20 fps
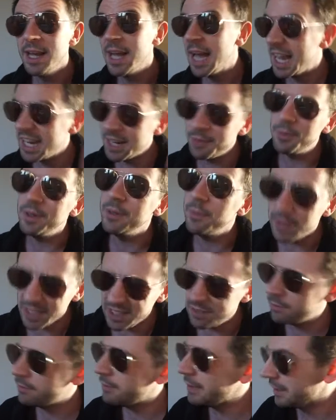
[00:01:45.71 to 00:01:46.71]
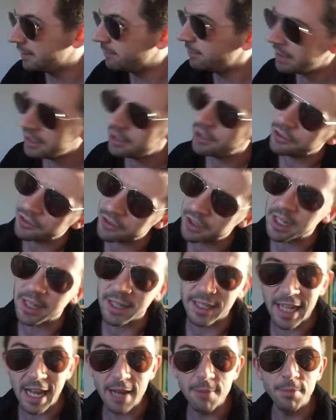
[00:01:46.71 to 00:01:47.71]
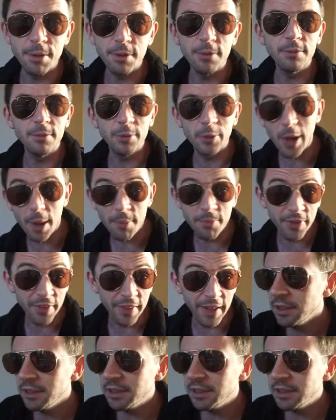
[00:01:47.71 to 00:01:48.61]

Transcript: and then we lost another game, but we'll come to that.